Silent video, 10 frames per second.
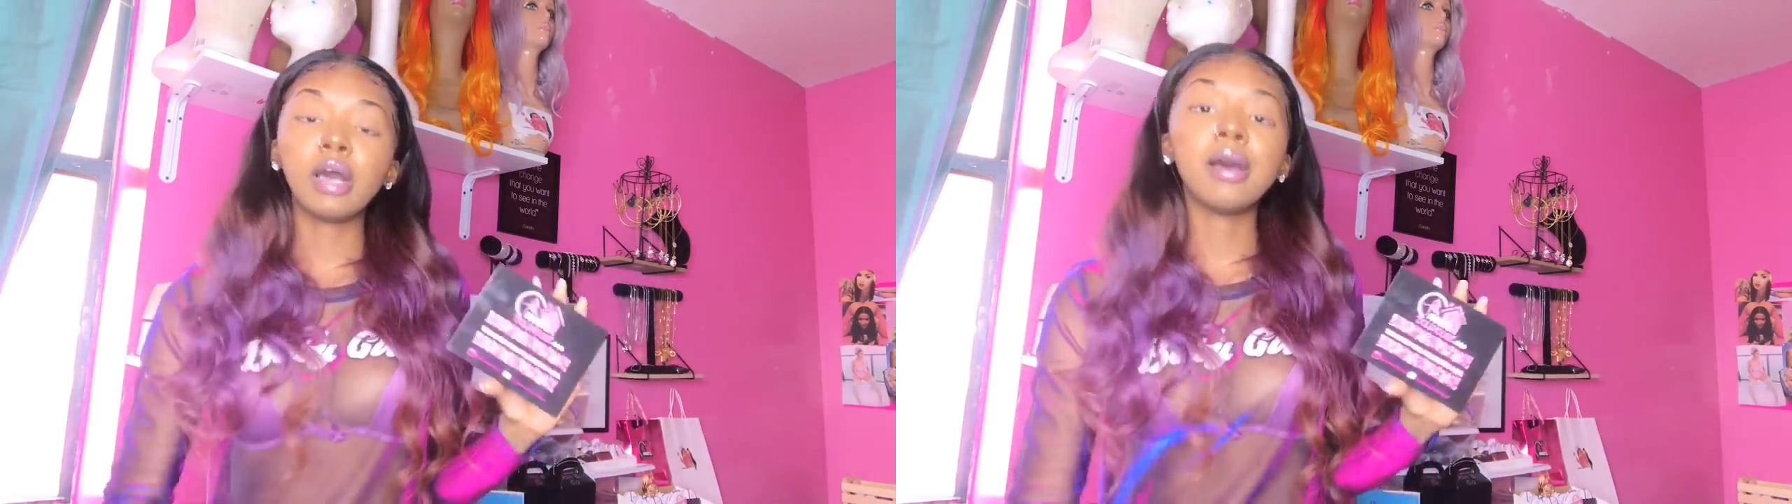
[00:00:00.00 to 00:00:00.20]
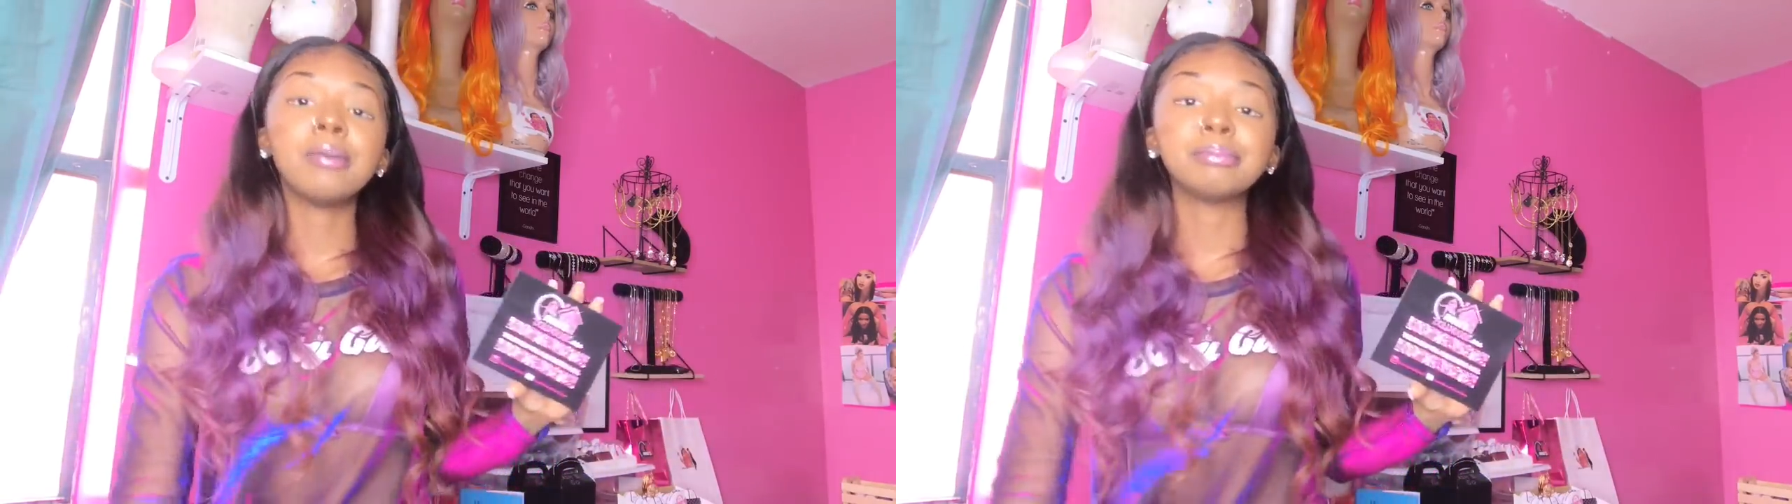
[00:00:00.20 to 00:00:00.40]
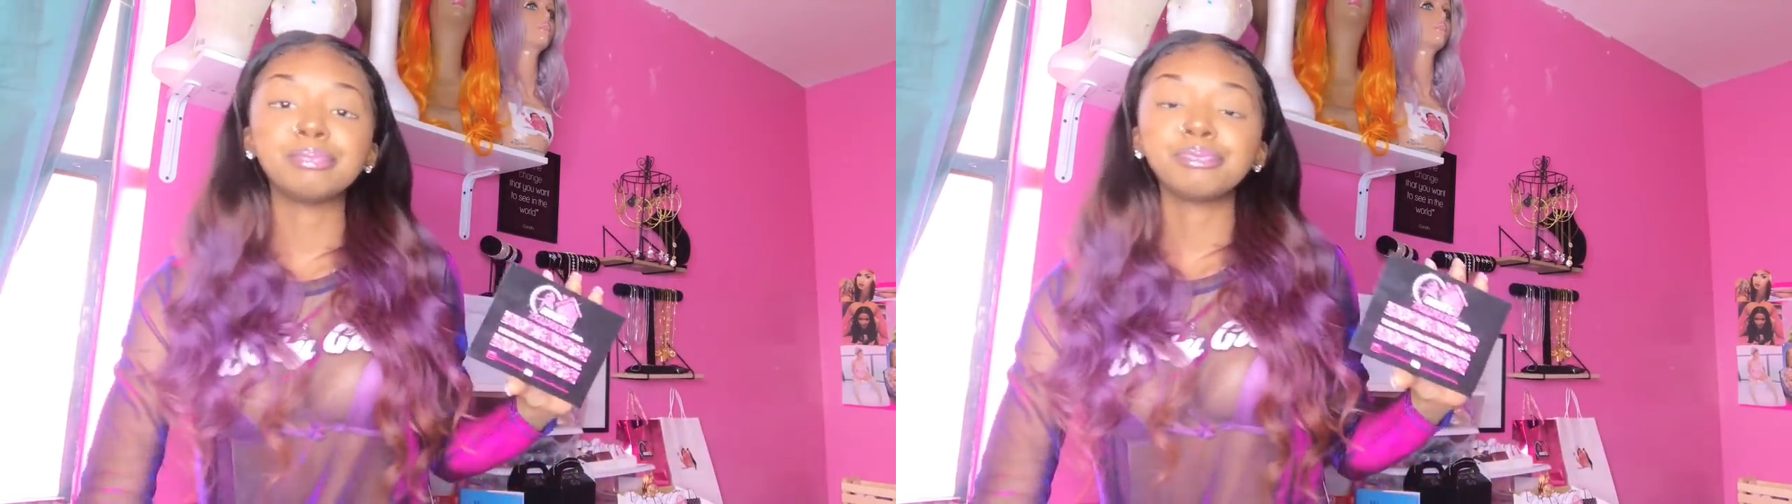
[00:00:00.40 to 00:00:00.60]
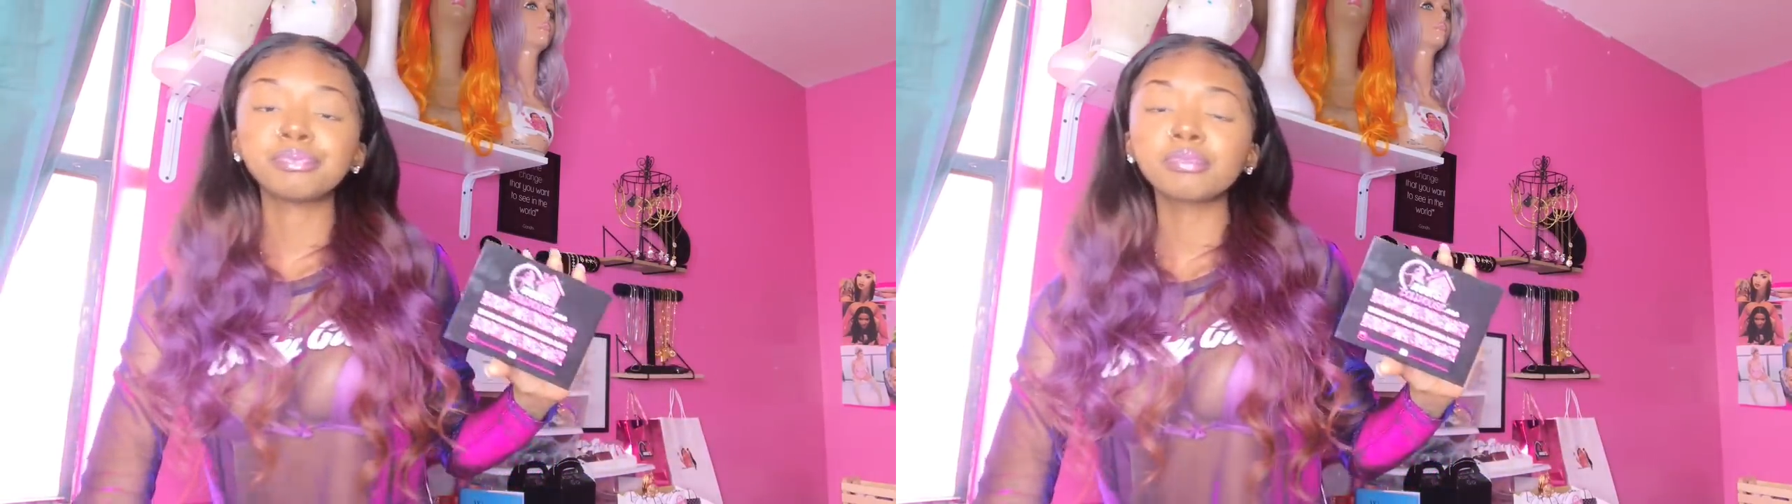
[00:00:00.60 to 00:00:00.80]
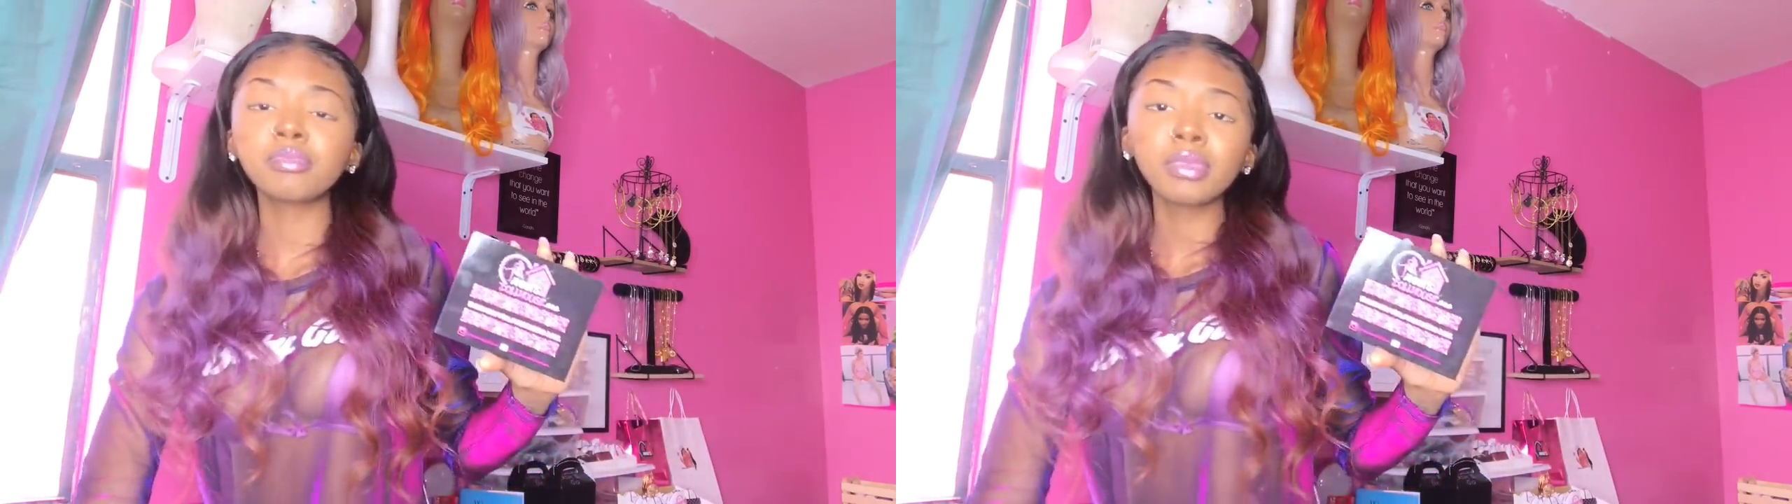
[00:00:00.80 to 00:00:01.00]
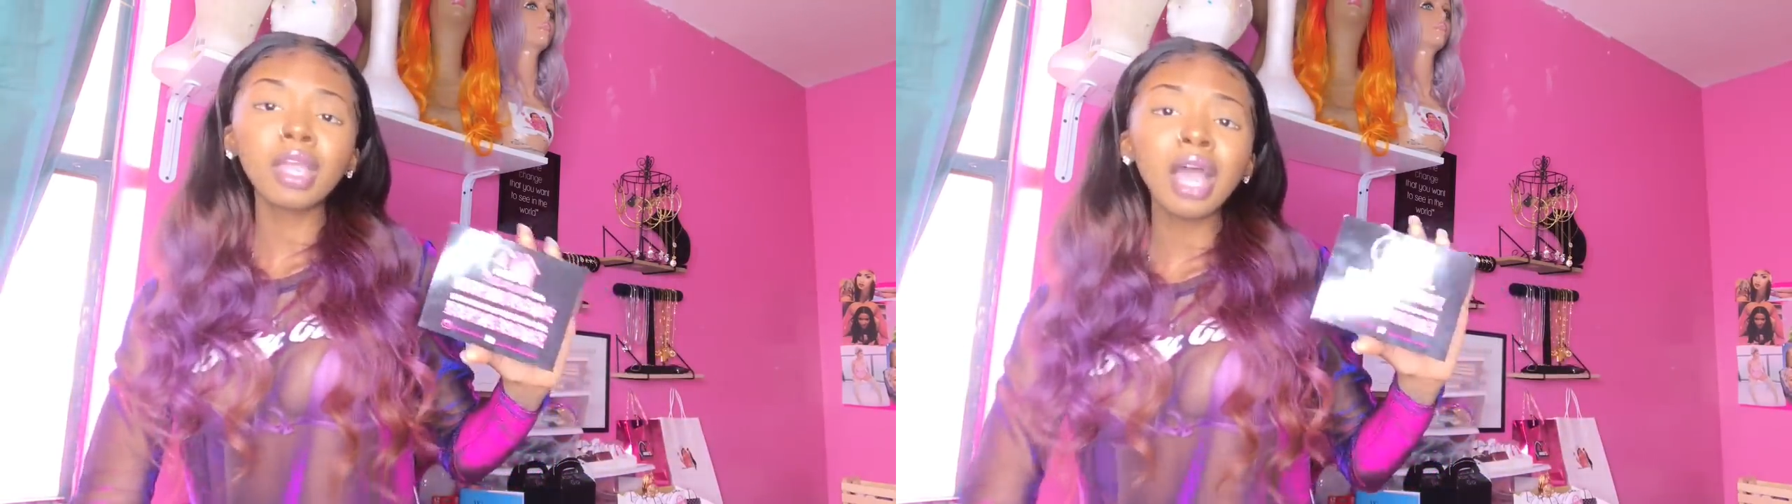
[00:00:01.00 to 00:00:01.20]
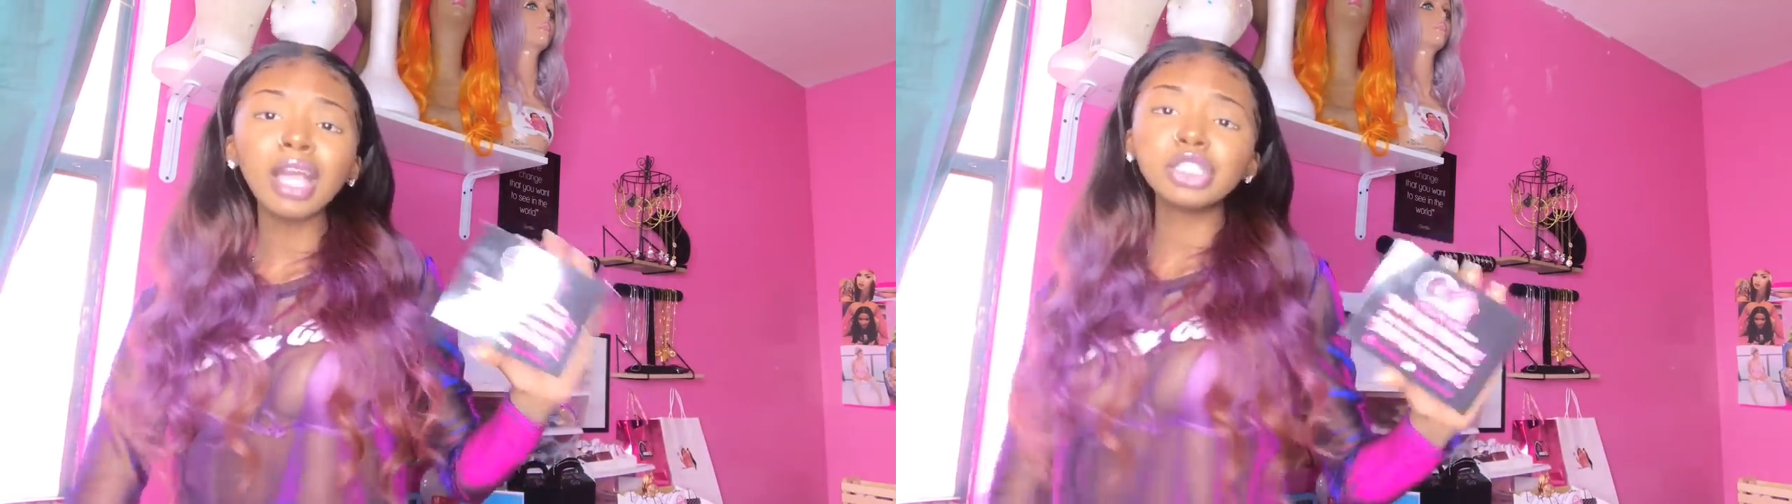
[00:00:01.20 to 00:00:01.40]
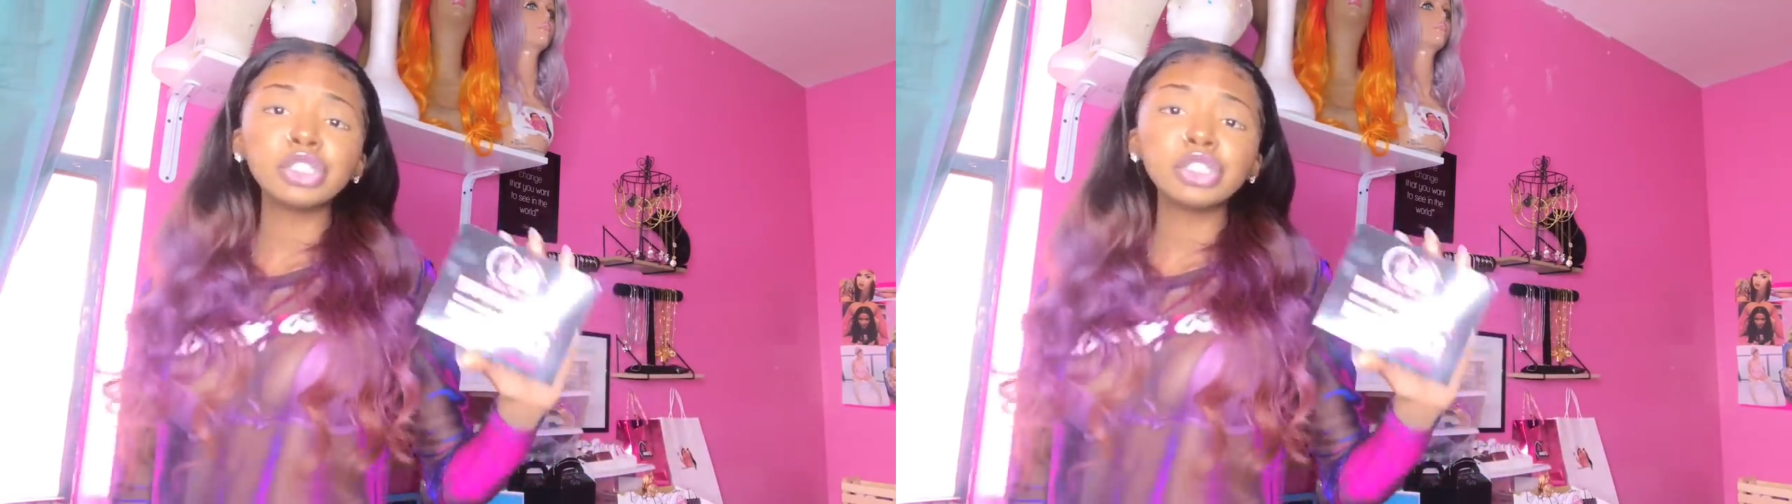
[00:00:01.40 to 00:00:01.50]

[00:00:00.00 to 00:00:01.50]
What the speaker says: I